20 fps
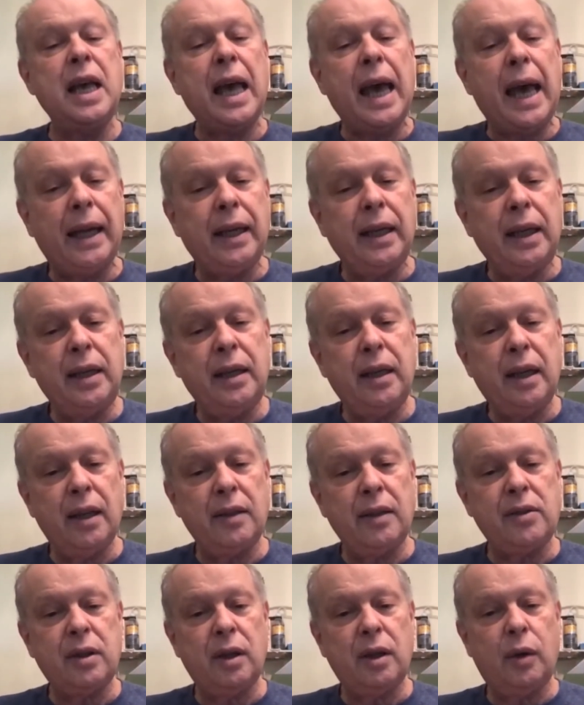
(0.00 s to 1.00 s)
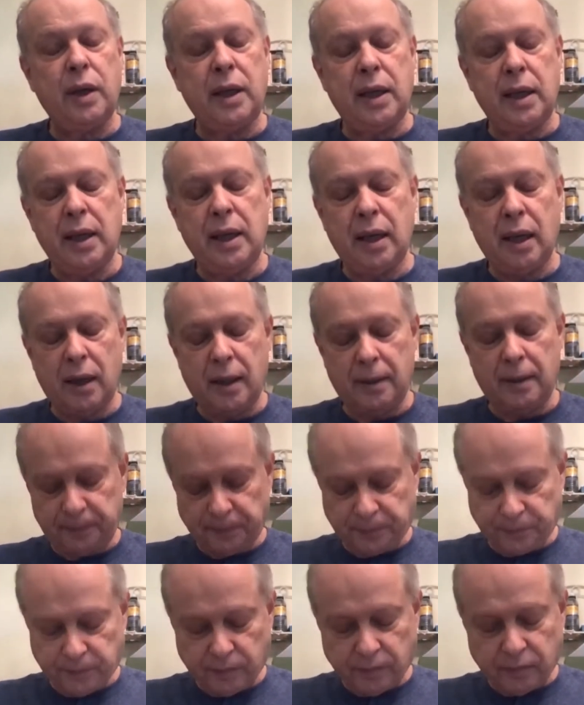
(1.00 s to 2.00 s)
And he and so he um,
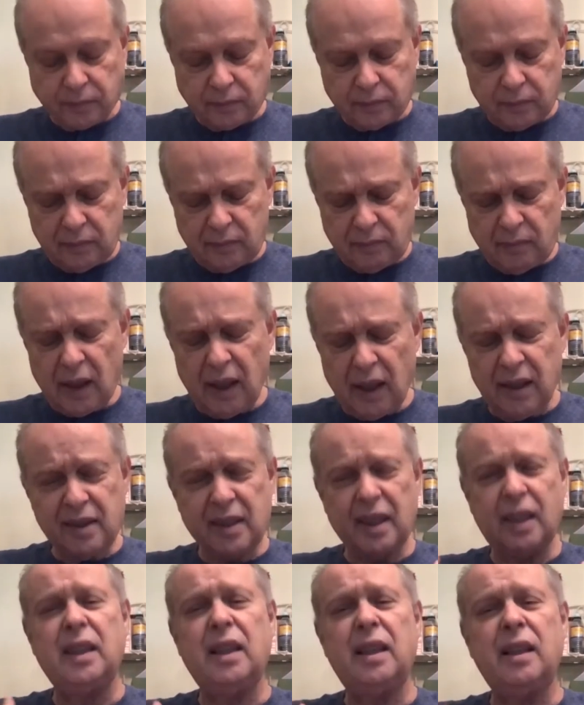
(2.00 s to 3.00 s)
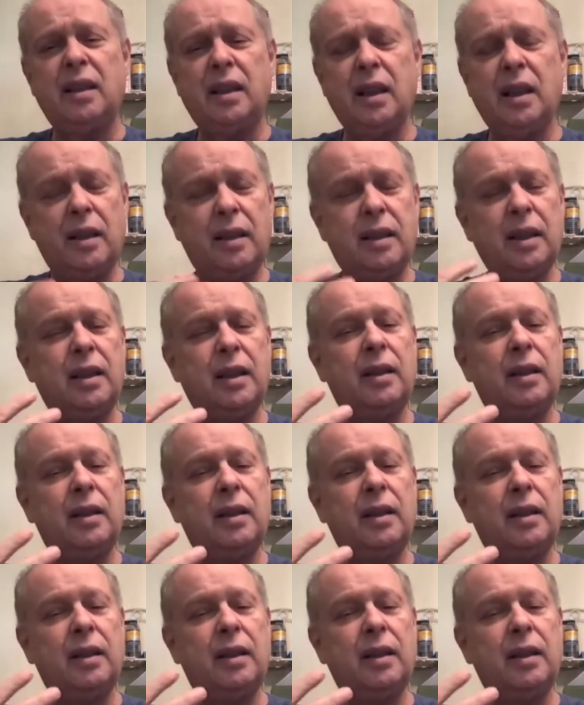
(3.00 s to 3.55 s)
he said the the,